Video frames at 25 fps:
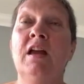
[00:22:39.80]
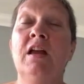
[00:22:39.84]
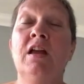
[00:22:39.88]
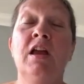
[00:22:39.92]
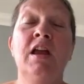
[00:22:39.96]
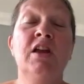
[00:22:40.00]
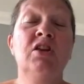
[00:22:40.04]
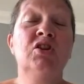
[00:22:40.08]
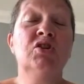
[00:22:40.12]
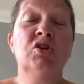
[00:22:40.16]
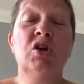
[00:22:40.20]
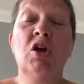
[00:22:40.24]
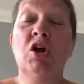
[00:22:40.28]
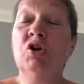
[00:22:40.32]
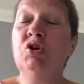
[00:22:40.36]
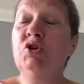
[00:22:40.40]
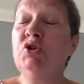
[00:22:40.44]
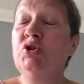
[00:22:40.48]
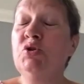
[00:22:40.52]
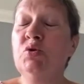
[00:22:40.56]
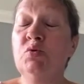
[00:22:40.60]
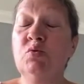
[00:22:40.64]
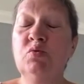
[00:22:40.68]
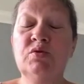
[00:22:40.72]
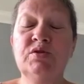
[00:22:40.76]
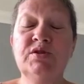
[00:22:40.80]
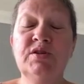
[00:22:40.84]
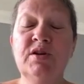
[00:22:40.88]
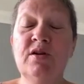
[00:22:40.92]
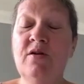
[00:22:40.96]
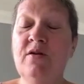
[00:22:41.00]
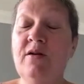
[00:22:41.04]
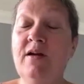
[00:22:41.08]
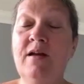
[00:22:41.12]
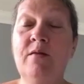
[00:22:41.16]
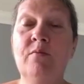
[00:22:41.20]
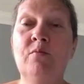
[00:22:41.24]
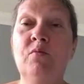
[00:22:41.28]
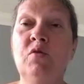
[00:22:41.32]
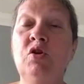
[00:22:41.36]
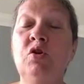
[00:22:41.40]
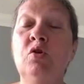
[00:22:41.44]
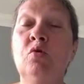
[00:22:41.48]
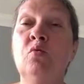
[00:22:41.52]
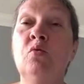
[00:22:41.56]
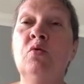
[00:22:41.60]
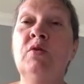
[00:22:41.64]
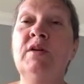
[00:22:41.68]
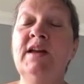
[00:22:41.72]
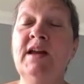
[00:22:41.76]
in a short time, you
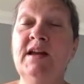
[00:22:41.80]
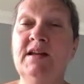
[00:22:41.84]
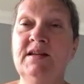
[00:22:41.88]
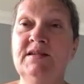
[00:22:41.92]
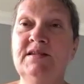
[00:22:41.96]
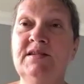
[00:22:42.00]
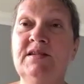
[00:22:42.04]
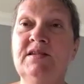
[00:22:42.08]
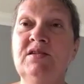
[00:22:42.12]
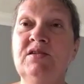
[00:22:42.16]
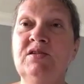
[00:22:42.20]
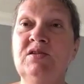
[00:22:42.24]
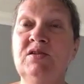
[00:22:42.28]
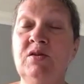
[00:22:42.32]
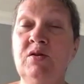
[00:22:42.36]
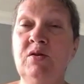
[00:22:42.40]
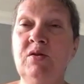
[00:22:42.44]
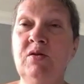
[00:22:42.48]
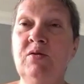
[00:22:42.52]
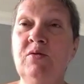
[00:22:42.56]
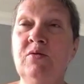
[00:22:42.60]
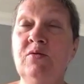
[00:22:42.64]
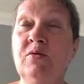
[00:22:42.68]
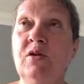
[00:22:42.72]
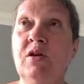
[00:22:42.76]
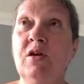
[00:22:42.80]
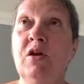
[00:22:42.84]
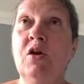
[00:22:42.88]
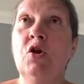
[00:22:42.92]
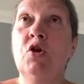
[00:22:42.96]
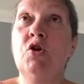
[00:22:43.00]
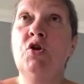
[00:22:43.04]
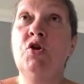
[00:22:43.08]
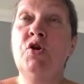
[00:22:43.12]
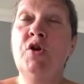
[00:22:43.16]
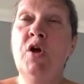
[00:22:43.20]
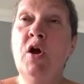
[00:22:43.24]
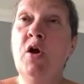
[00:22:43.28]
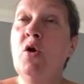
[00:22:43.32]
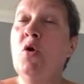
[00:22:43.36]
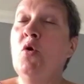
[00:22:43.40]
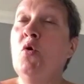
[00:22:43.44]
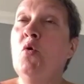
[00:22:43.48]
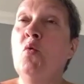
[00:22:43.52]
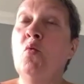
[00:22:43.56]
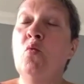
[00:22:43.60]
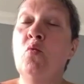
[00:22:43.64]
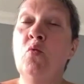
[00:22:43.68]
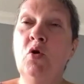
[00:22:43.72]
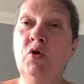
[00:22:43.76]
will get to
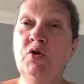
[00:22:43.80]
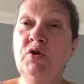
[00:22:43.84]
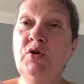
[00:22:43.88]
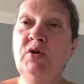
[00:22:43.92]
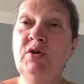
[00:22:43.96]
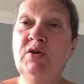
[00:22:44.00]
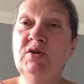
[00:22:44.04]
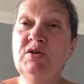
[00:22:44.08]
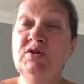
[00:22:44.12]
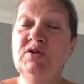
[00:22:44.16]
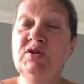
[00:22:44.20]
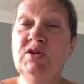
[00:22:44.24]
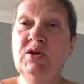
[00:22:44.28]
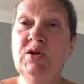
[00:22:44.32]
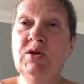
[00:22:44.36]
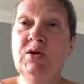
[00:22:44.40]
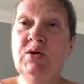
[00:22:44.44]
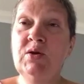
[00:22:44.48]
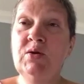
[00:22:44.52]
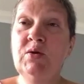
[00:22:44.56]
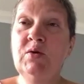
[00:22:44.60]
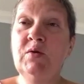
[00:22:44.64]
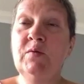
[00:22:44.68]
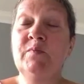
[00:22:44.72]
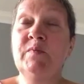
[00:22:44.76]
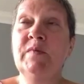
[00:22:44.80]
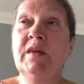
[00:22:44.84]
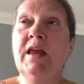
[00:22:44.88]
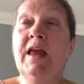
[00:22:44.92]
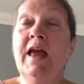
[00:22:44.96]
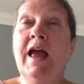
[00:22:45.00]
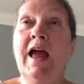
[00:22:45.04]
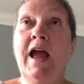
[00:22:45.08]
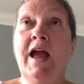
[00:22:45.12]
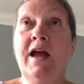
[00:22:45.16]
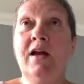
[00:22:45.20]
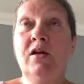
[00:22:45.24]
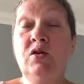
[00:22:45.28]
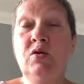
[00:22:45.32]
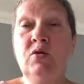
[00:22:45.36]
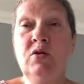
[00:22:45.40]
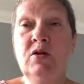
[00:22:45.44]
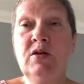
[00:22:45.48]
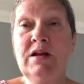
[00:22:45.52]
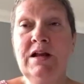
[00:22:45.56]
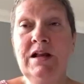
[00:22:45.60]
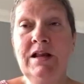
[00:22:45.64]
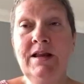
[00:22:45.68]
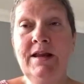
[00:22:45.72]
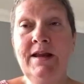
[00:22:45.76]
know what you can do, how you
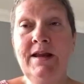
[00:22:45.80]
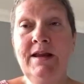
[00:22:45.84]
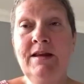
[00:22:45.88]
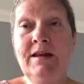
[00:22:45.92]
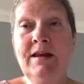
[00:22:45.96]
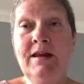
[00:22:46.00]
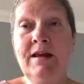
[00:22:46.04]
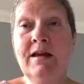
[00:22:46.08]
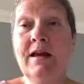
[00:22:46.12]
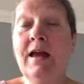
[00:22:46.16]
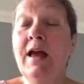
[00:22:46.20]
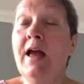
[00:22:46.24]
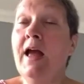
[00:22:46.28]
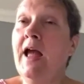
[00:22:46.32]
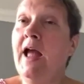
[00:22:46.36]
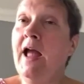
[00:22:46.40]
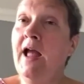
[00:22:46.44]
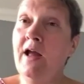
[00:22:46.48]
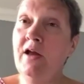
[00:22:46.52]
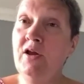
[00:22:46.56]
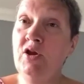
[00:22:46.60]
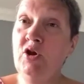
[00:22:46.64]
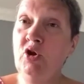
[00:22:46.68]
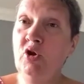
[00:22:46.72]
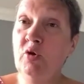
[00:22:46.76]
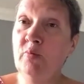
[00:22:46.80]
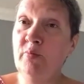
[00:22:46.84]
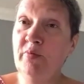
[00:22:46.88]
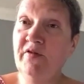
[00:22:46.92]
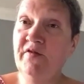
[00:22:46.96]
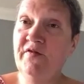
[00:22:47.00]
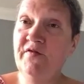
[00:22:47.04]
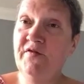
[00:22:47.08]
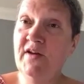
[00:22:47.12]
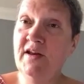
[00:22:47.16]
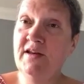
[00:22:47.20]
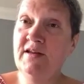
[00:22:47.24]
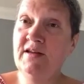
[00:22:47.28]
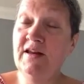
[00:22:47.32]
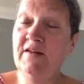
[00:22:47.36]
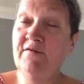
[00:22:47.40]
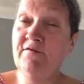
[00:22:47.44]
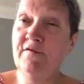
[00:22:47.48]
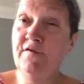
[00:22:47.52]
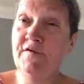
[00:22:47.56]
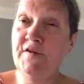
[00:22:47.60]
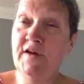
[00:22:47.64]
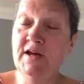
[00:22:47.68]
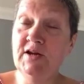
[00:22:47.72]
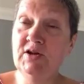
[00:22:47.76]
can clean it, how you can prevent
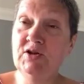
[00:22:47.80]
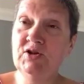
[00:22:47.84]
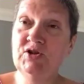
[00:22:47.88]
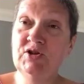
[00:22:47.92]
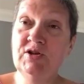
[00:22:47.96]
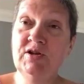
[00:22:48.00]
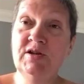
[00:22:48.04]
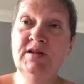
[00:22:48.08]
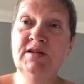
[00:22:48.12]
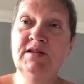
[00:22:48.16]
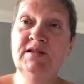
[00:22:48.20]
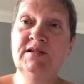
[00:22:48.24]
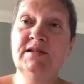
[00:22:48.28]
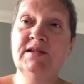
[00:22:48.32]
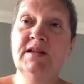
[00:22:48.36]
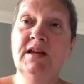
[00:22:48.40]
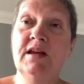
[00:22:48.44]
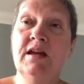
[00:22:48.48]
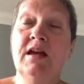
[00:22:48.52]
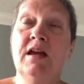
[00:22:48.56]
infections.